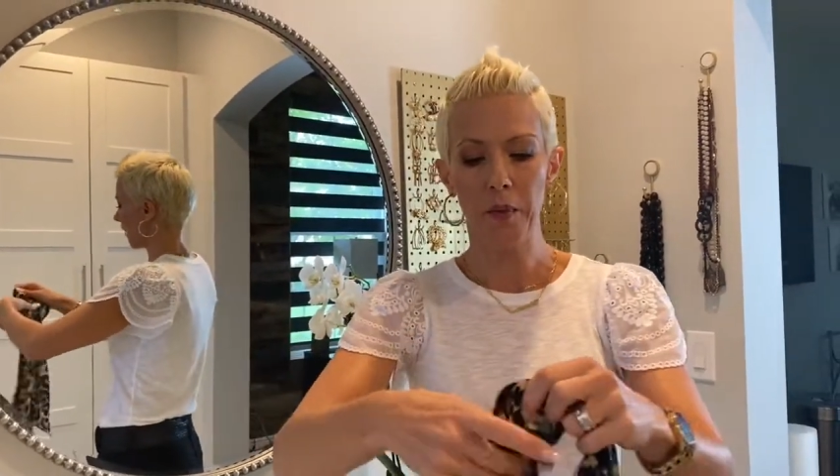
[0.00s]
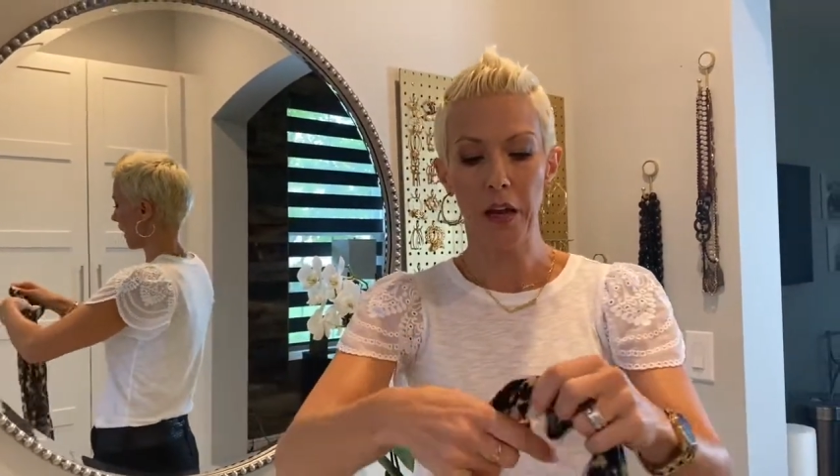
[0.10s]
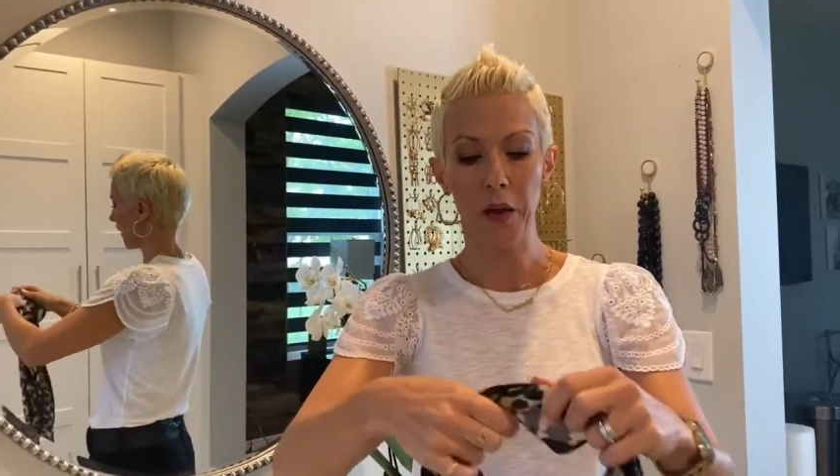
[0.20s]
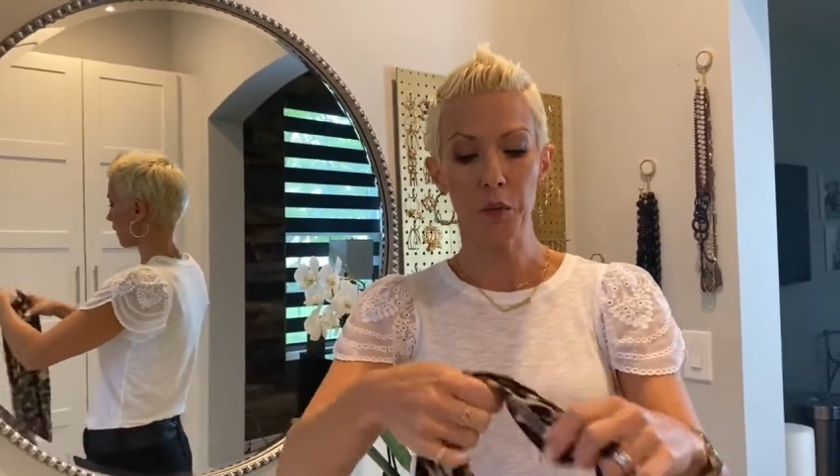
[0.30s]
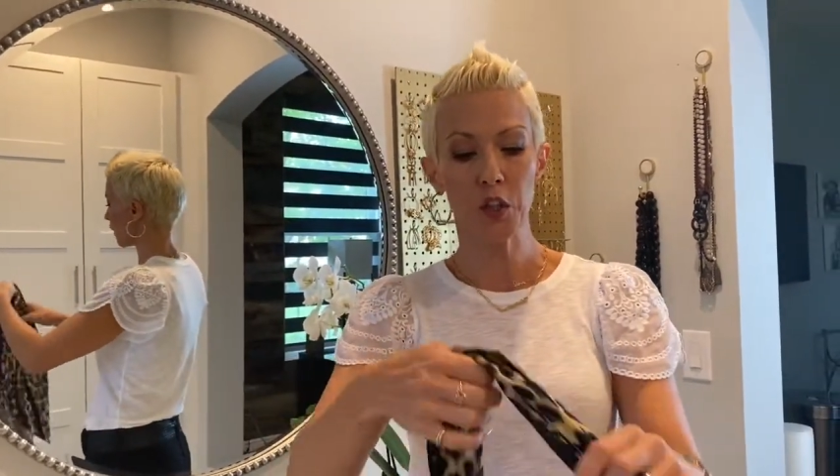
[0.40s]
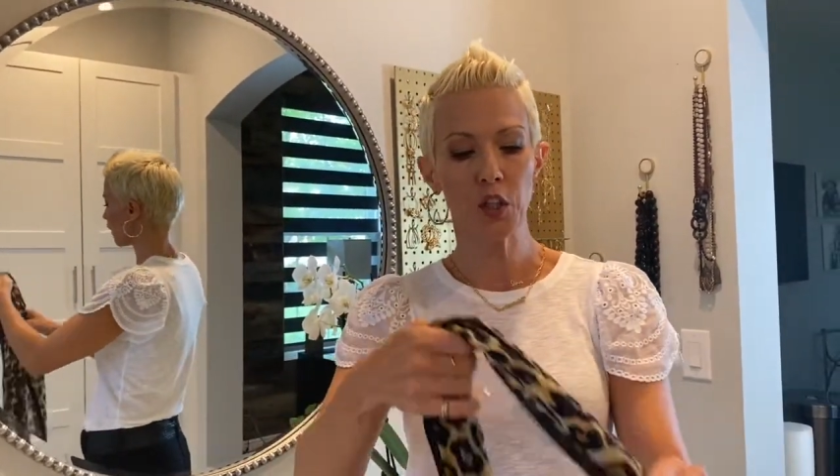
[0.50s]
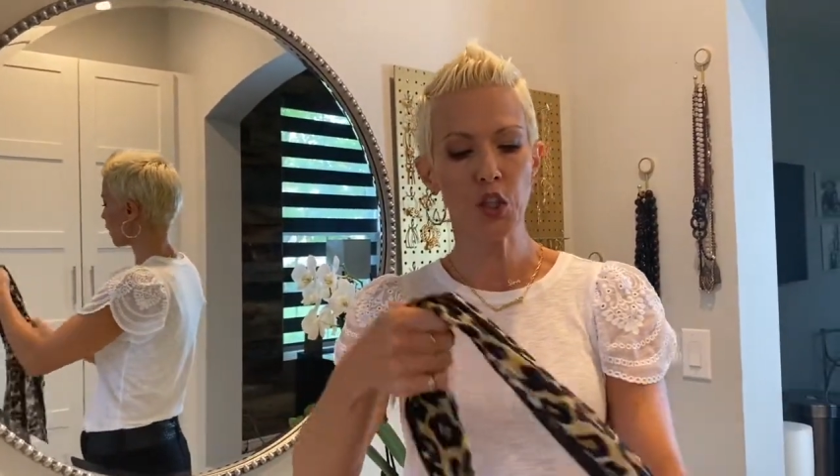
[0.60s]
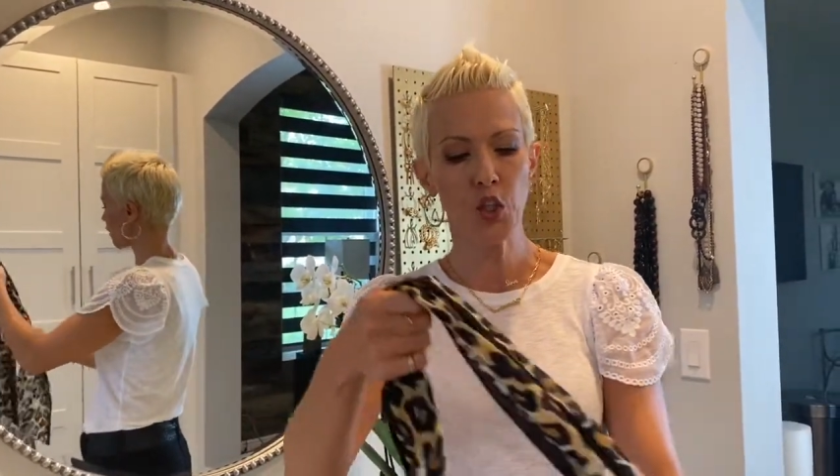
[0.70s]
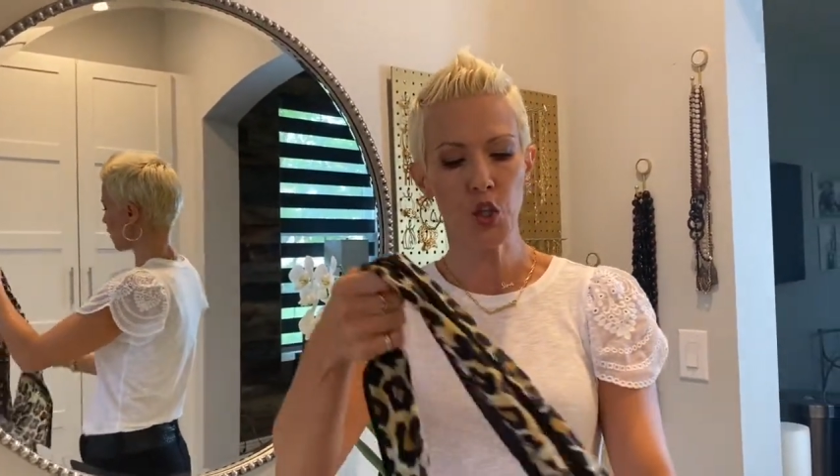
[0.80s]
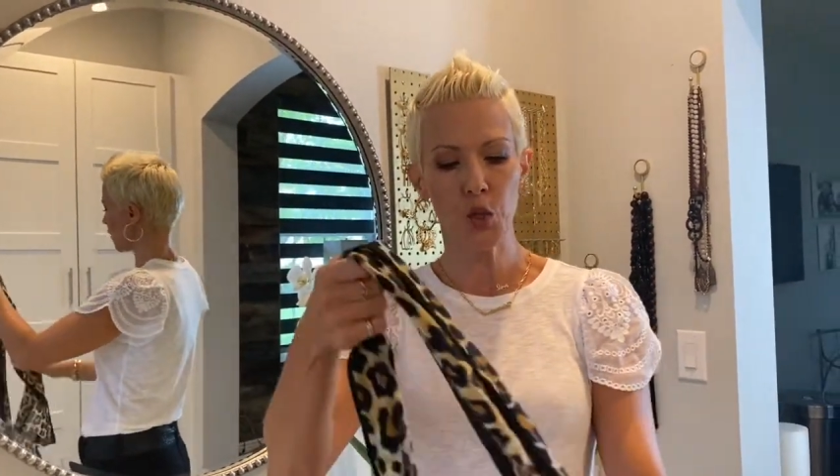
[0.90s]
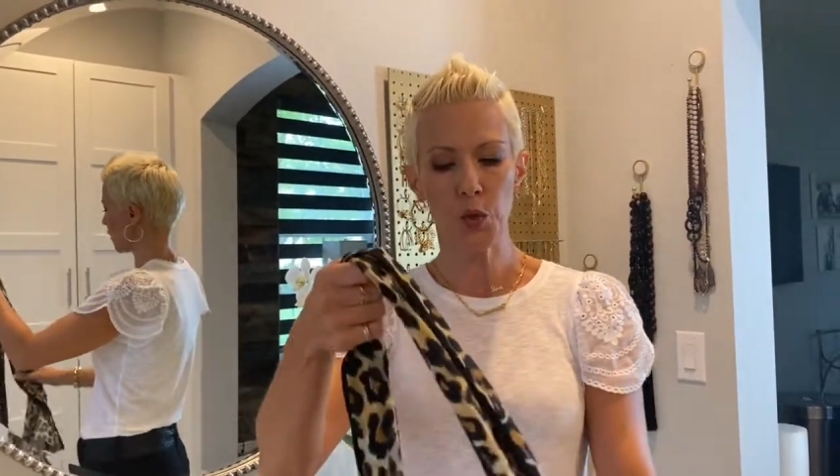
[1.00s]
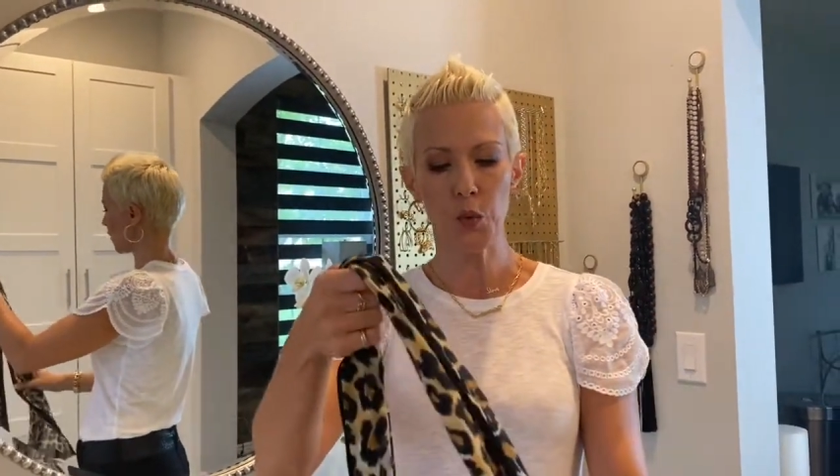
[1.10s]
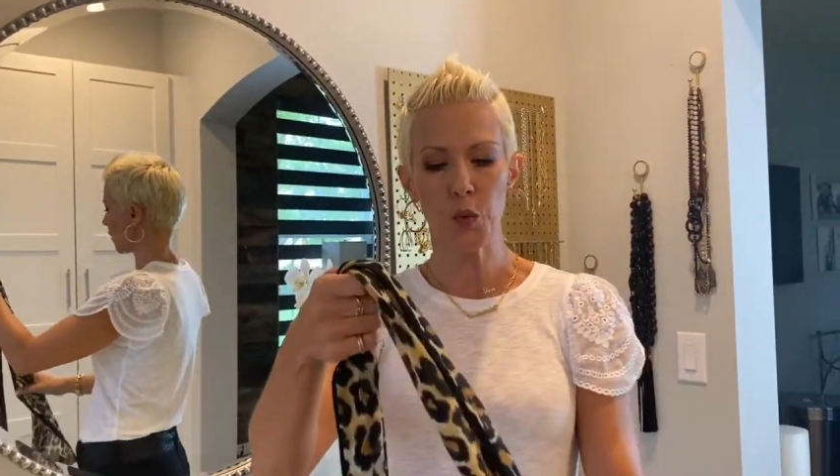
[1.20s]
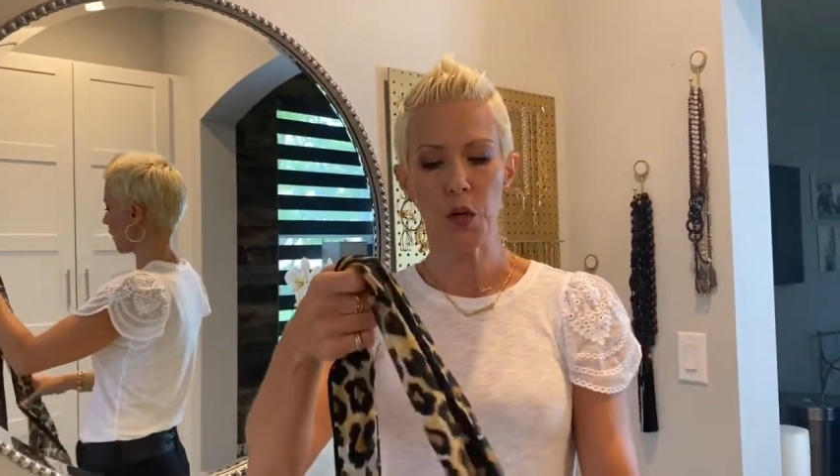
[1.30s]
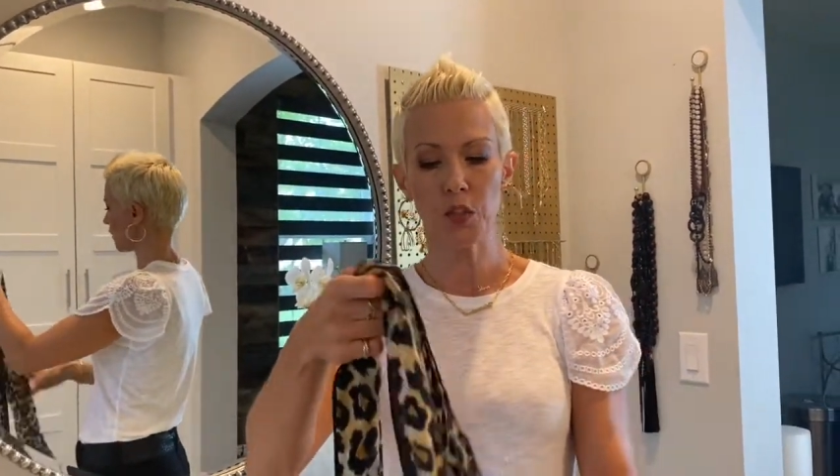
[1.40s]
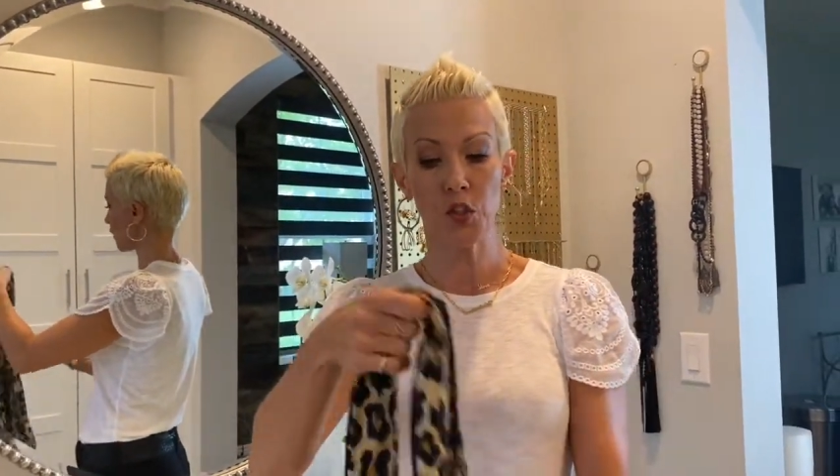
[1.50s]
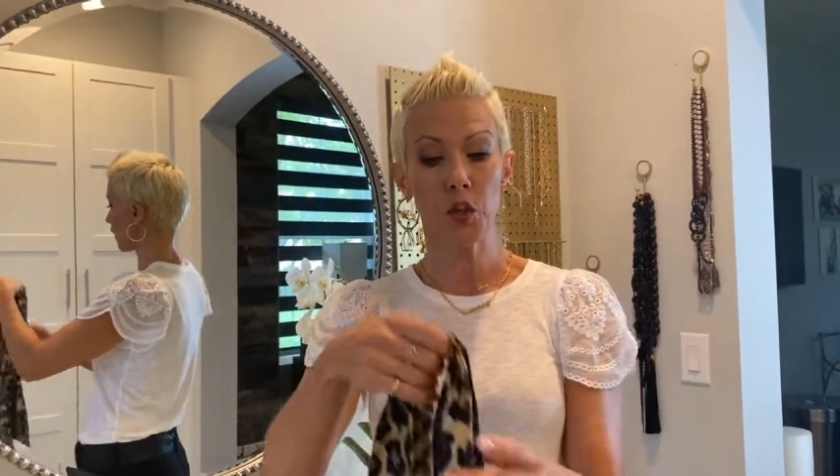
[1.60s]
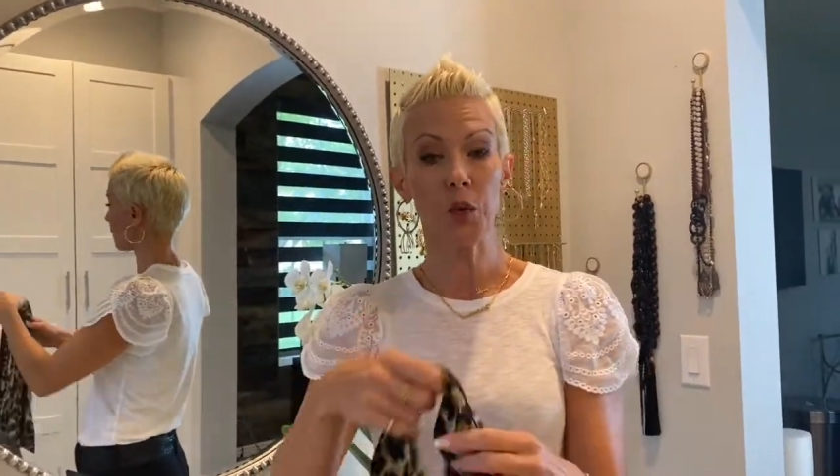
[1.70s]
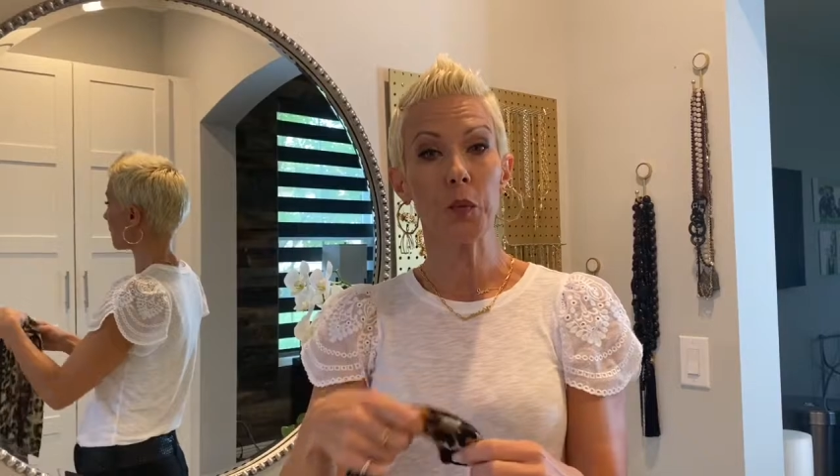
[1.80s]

And we're gonna start